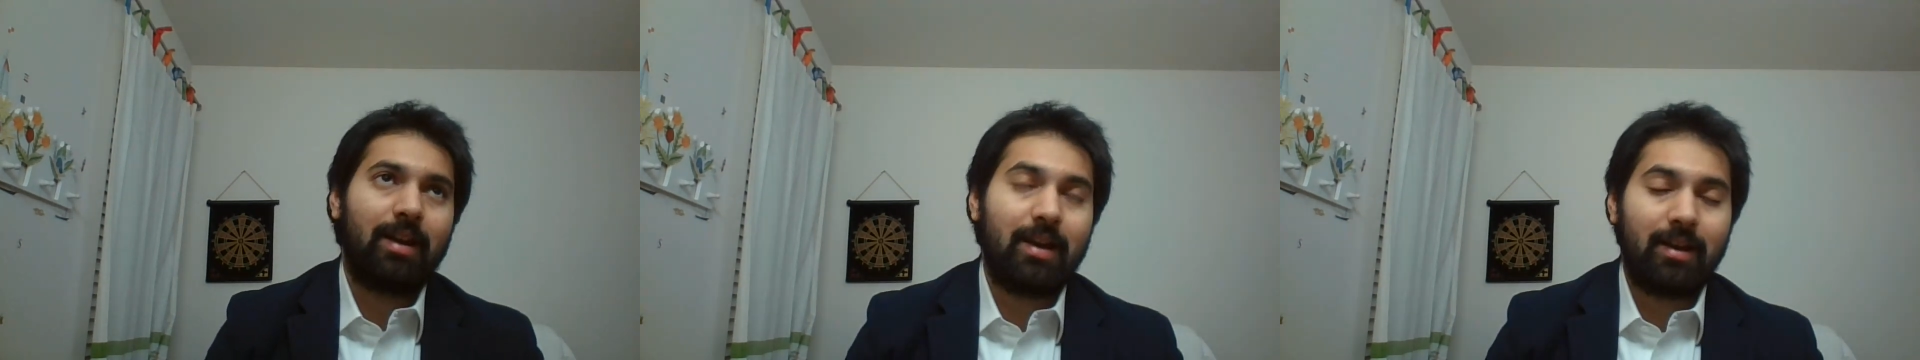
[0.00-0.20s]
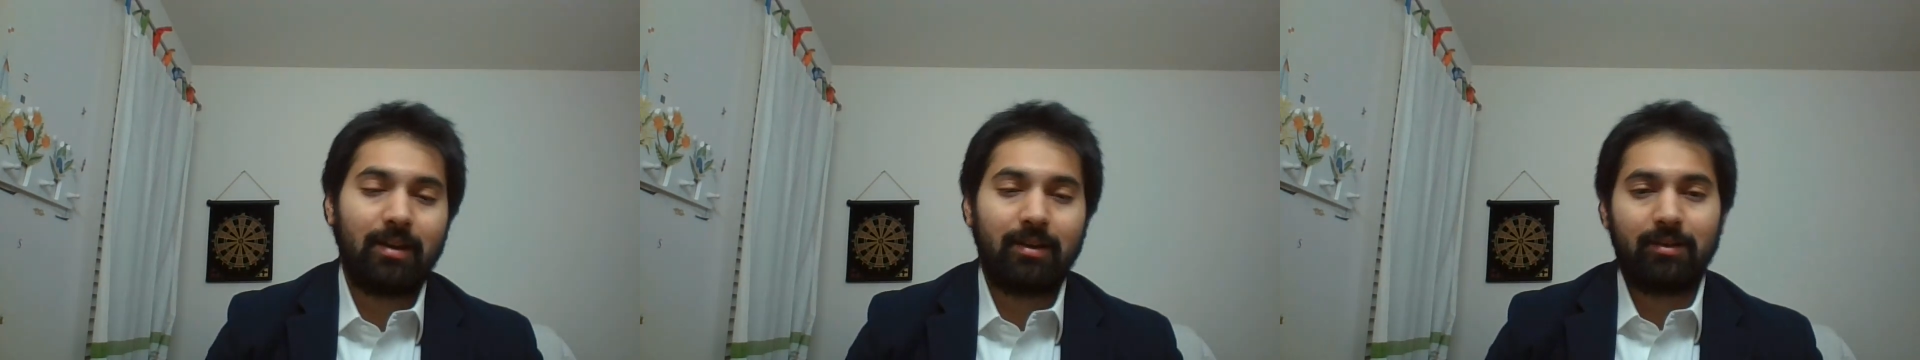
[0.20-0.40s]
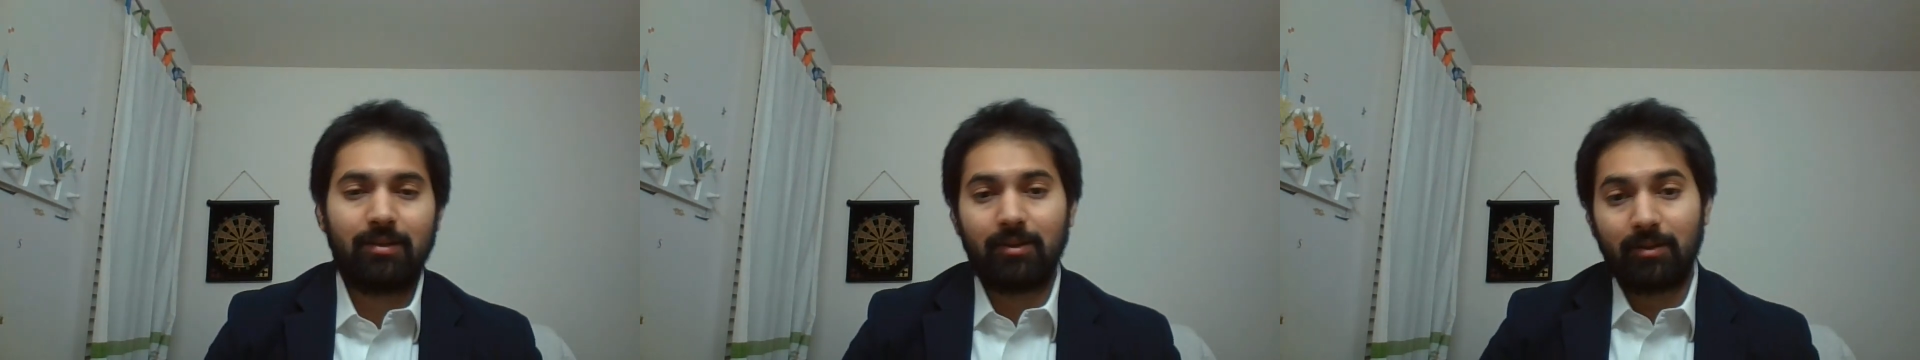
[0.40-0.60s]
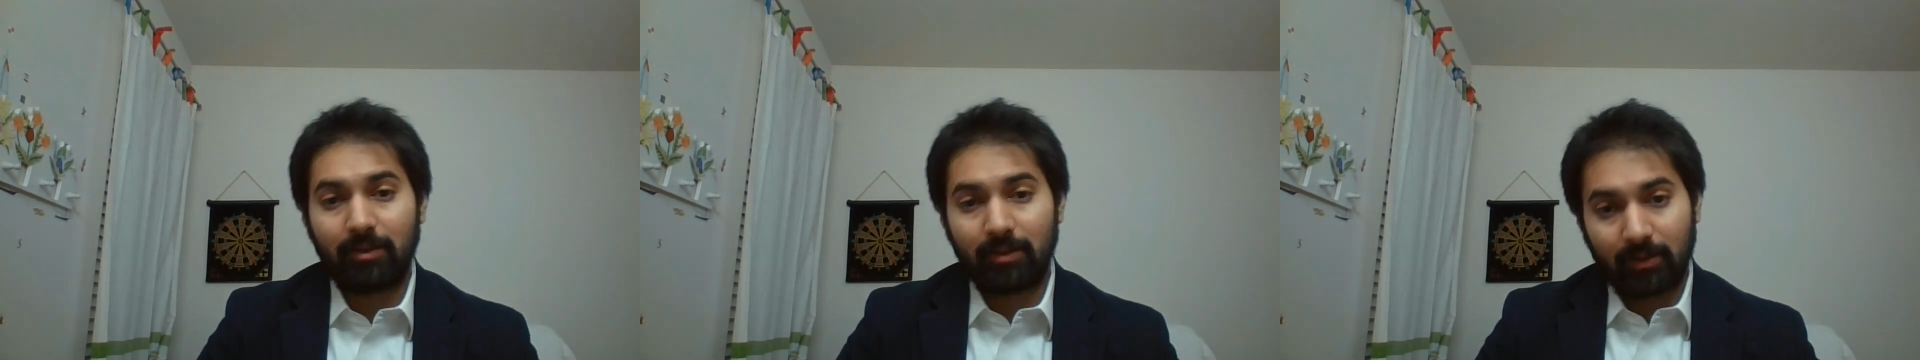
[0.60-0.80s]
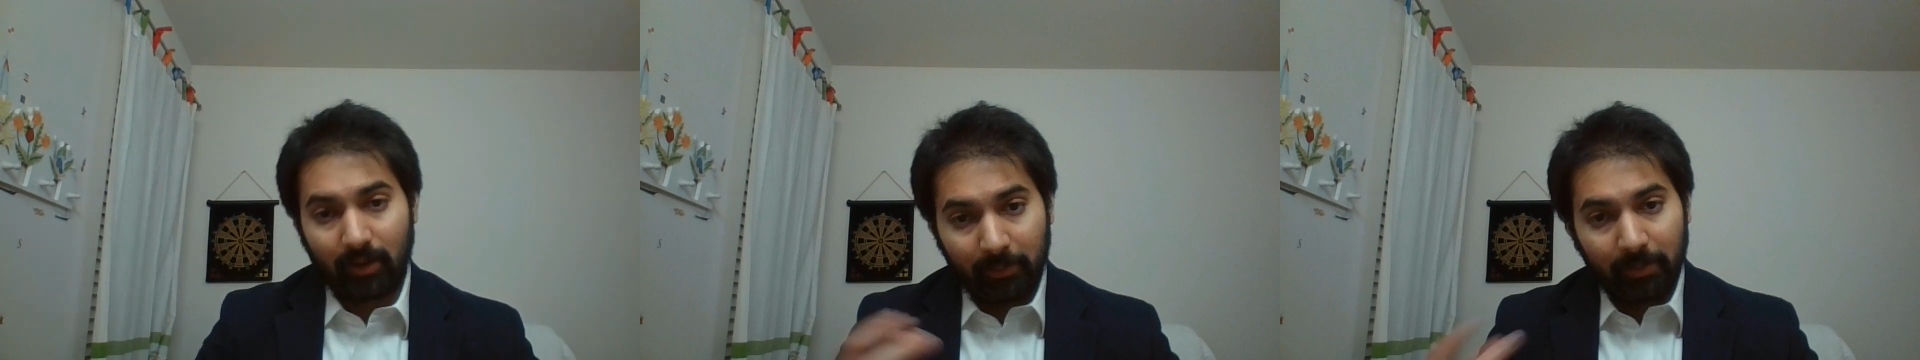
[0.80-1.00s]
and
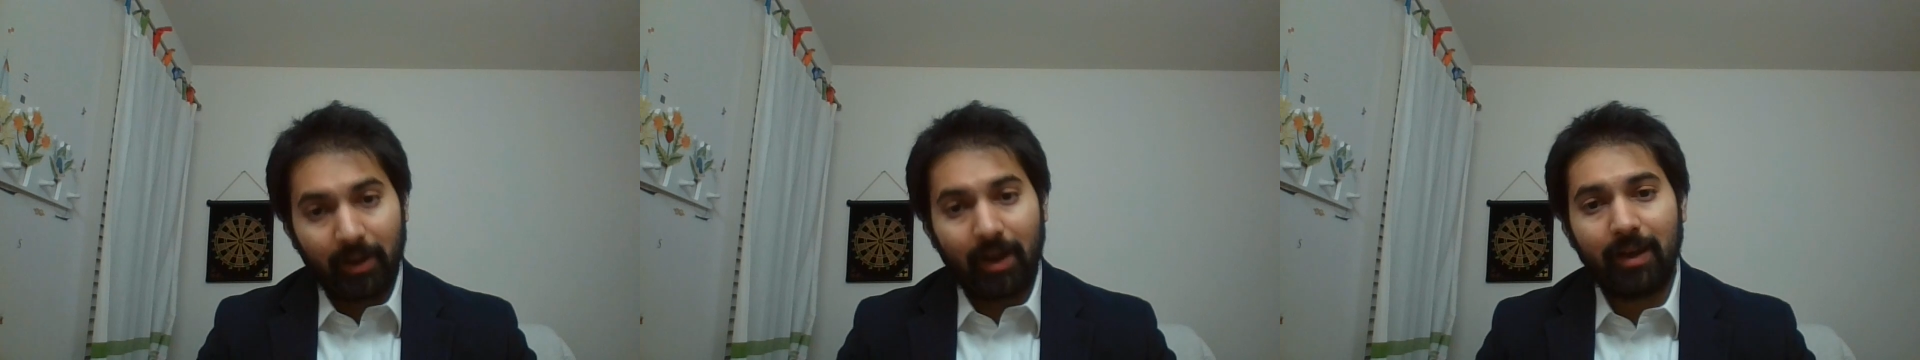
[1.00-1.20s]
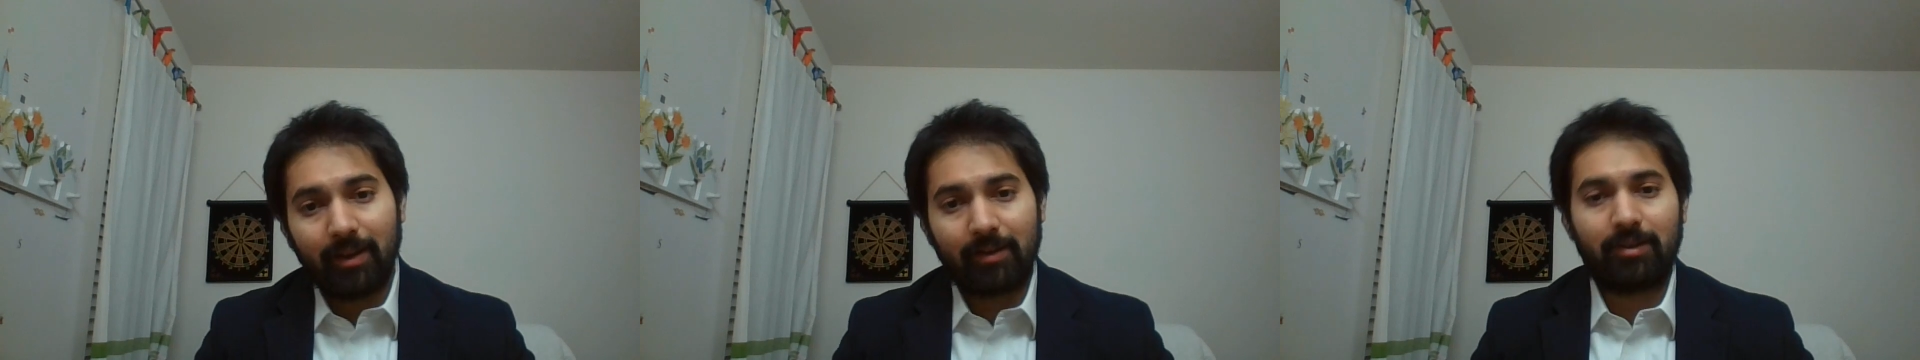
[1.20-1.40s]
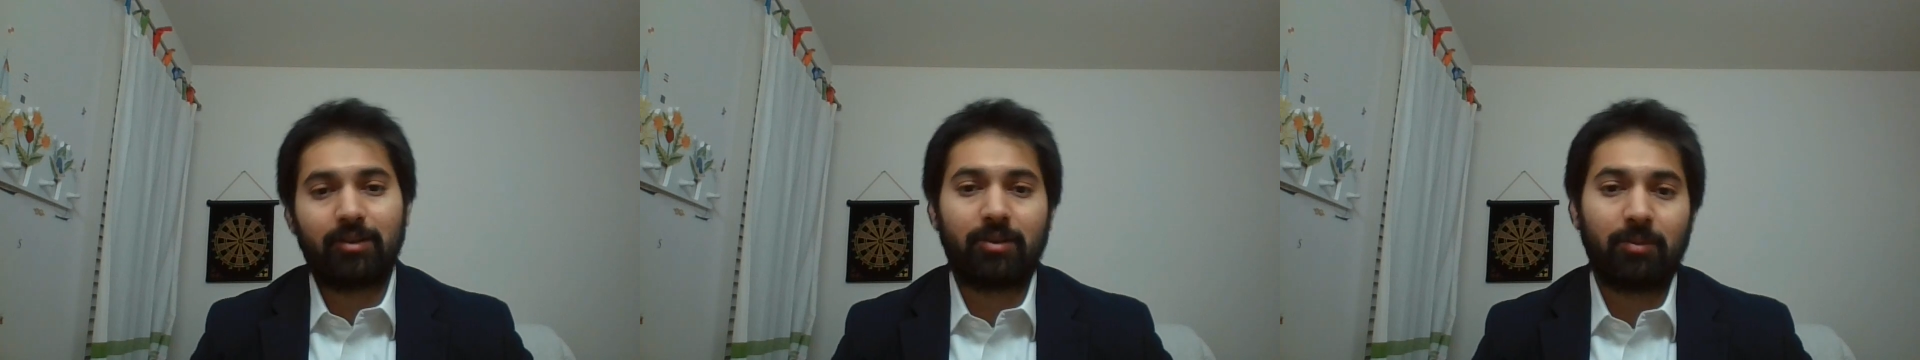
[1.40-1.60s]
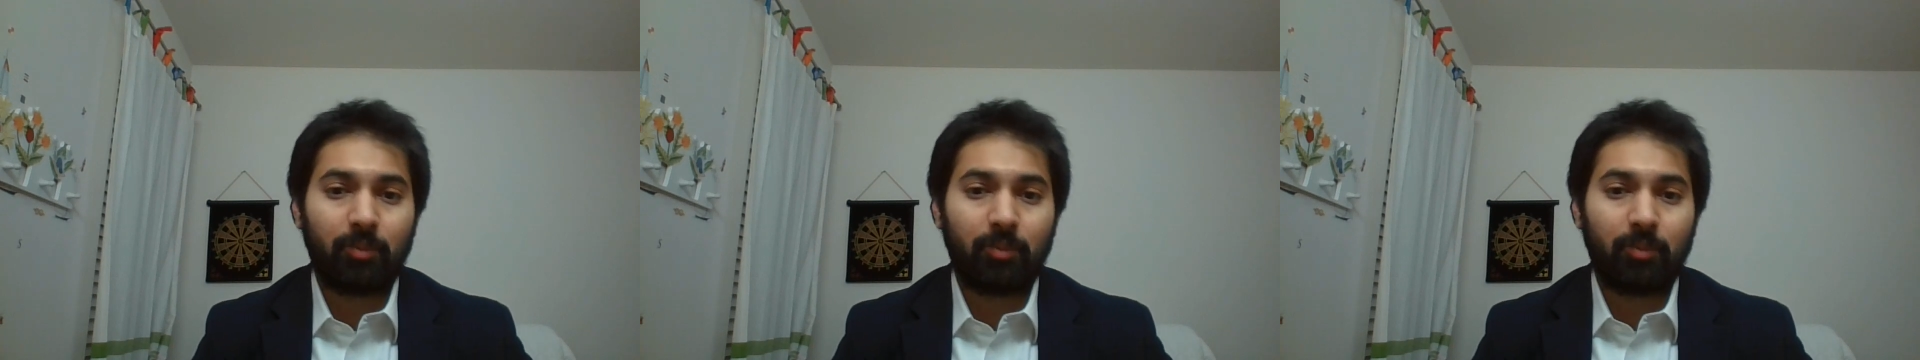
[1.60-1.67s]
apply that to